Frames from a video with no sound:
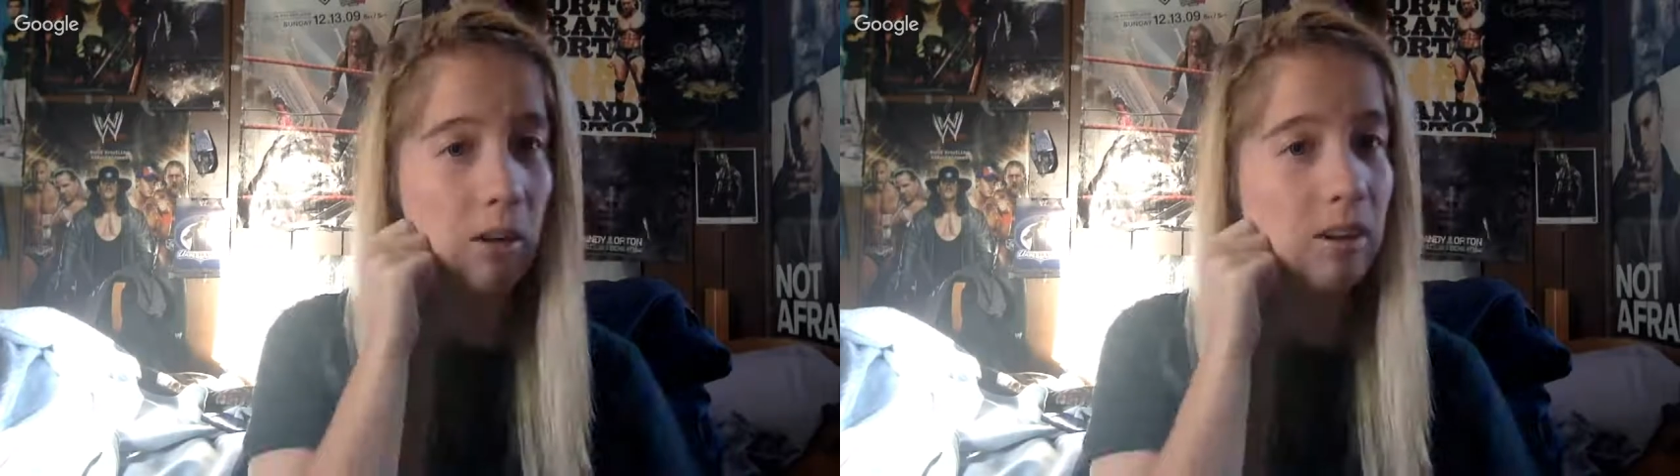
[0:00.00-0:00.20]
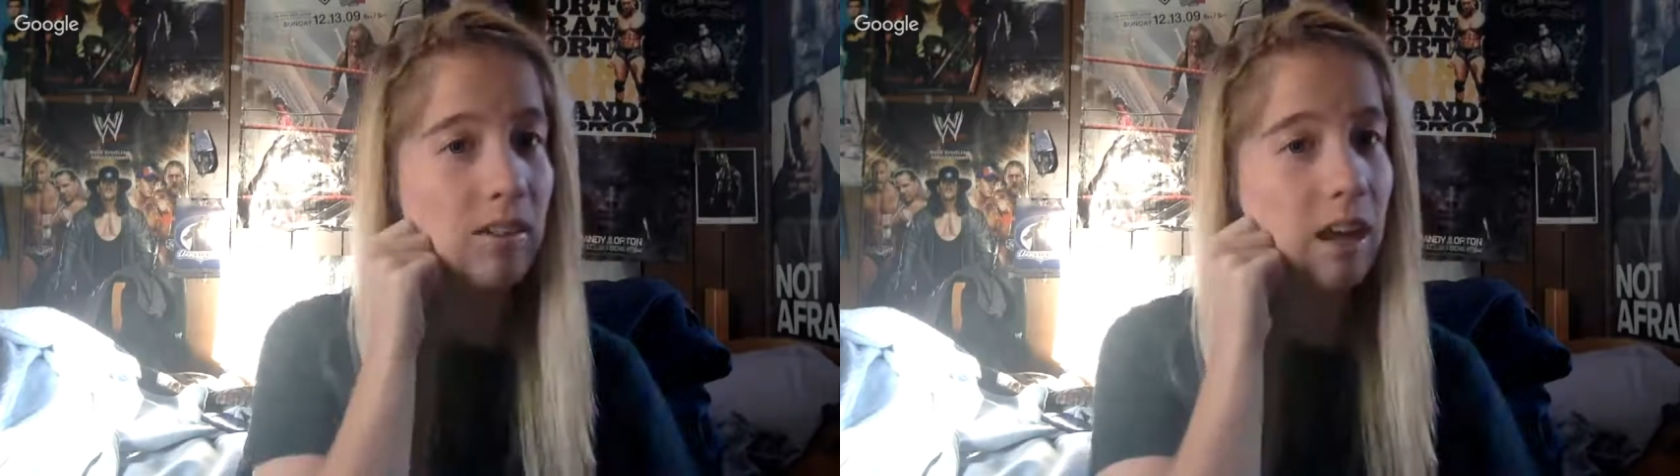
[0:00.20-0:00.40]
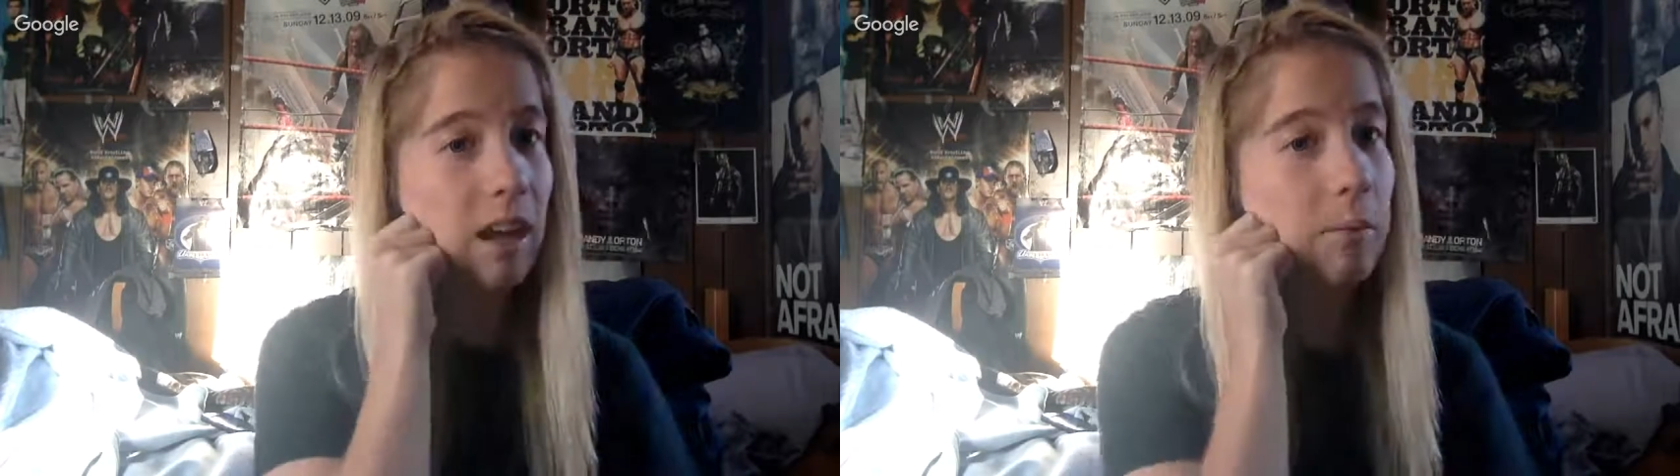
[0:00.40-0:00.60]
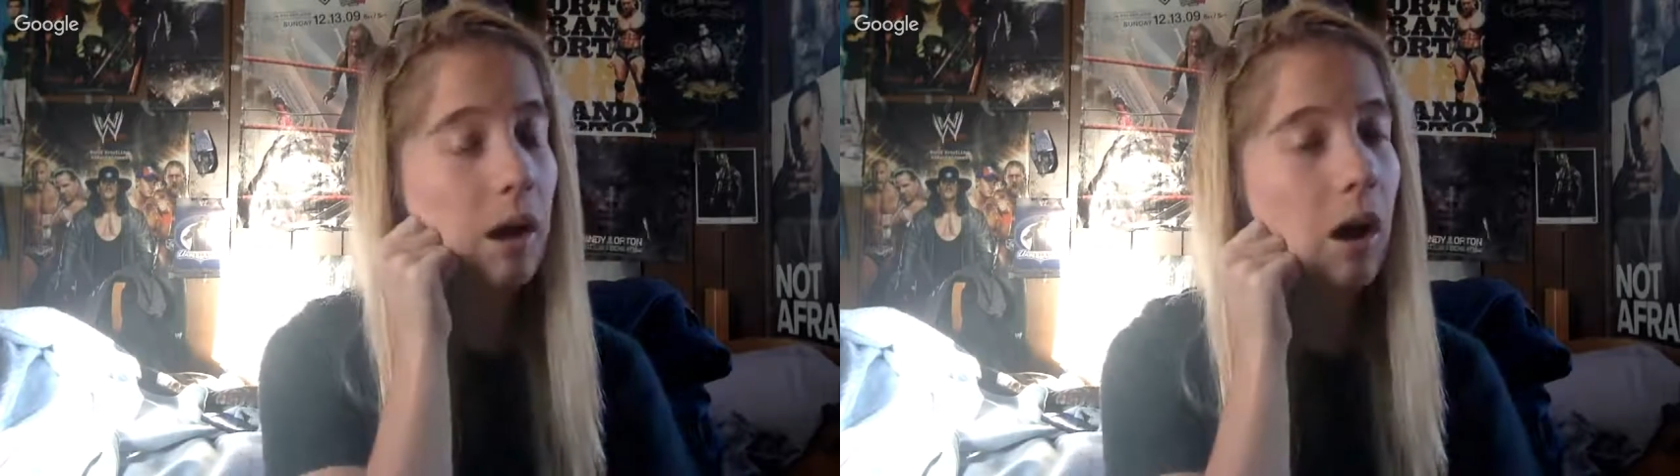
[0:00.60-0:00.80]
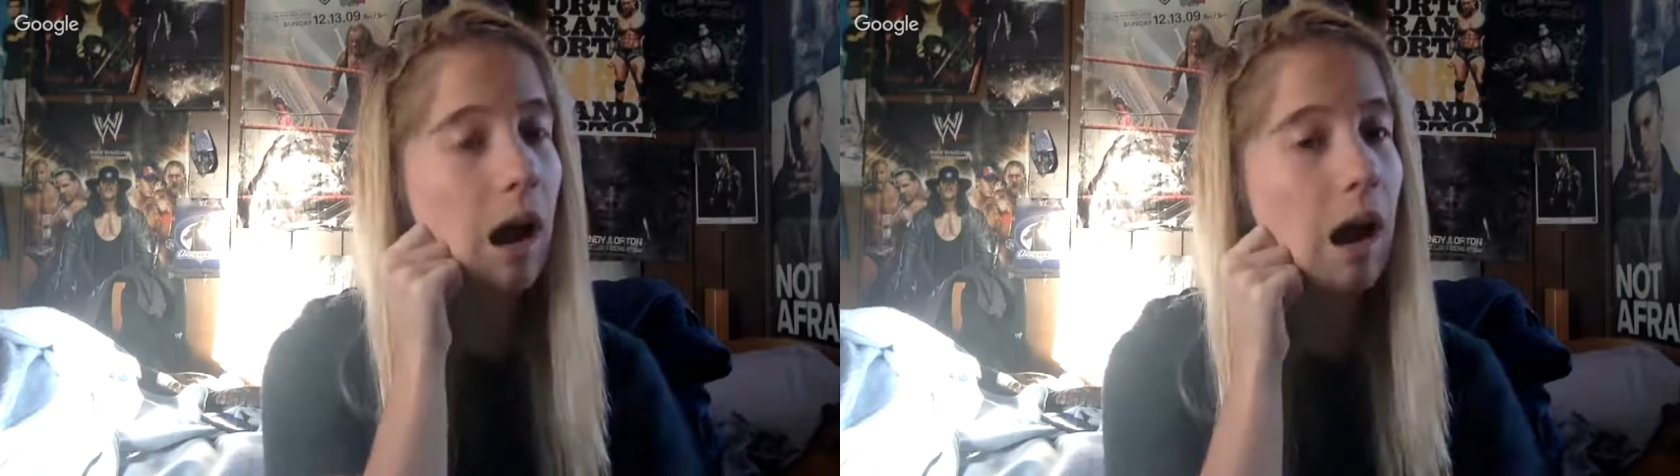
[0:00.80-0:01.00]
to say
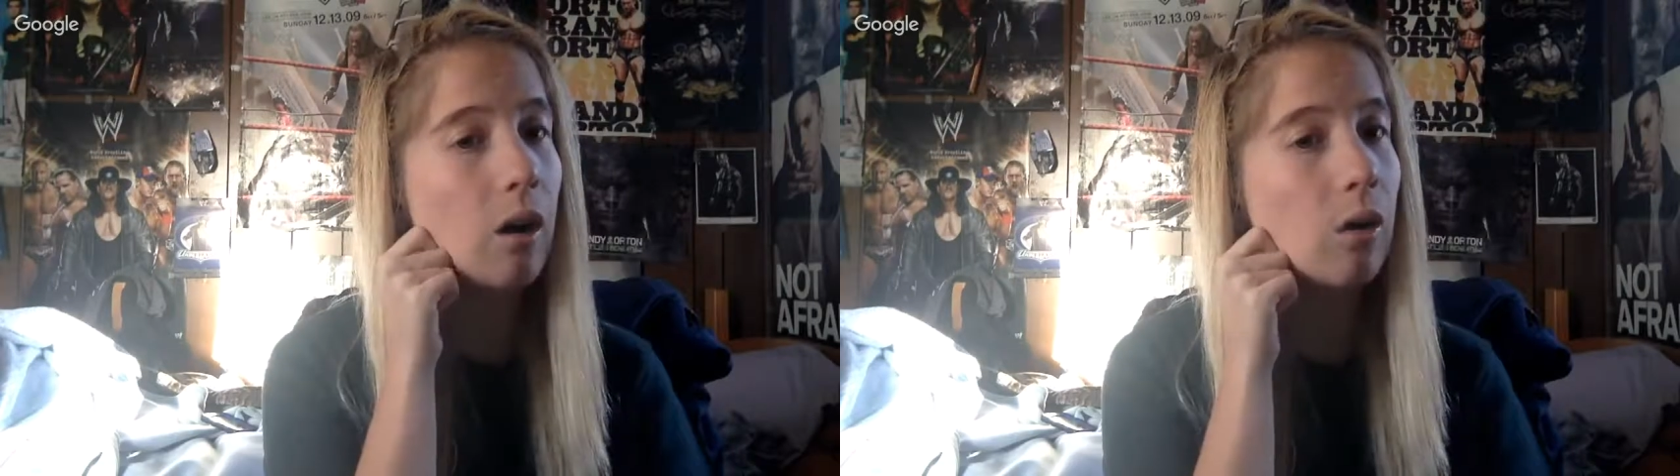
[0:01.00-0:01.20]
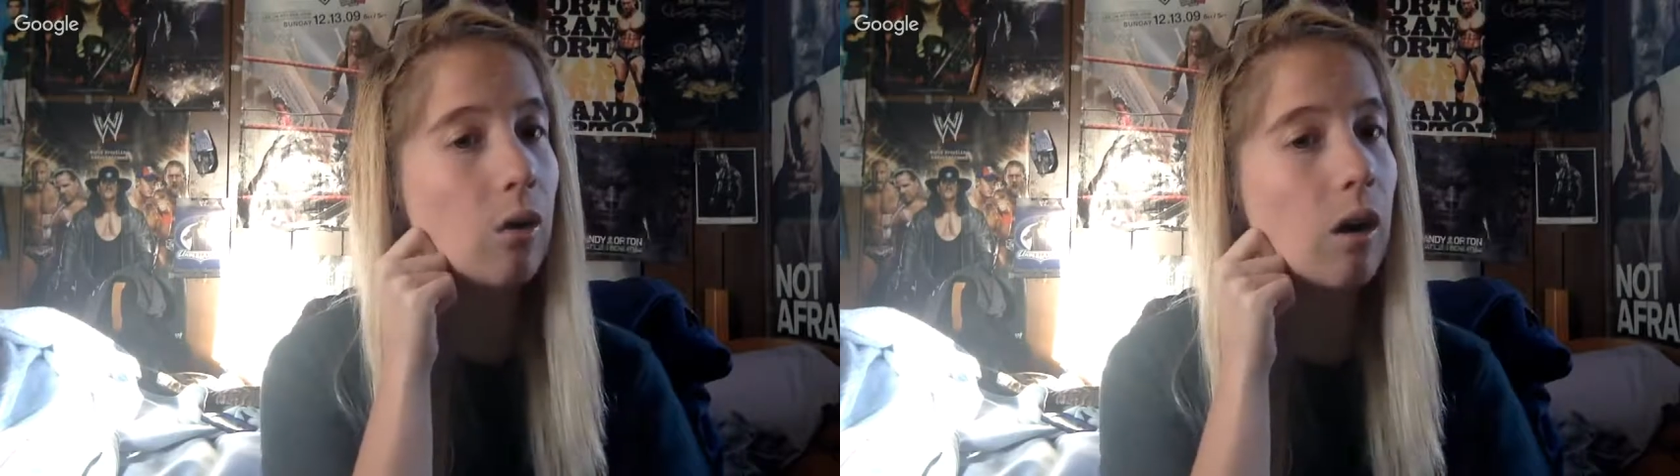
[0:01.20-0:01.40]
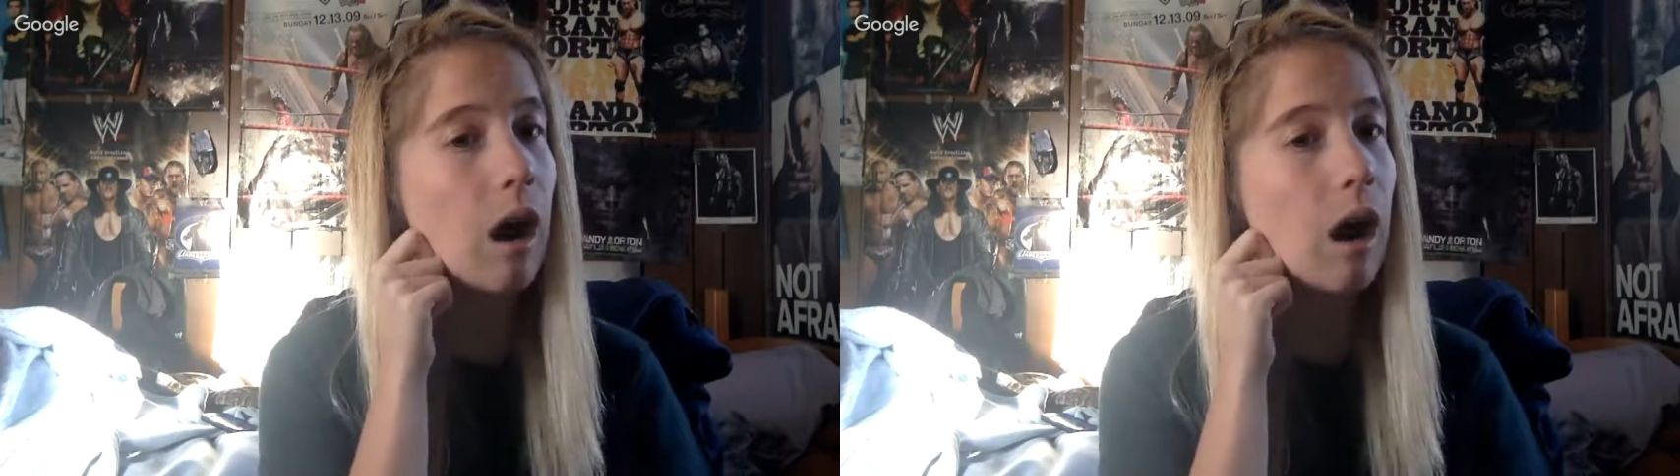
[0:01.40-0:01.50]
about how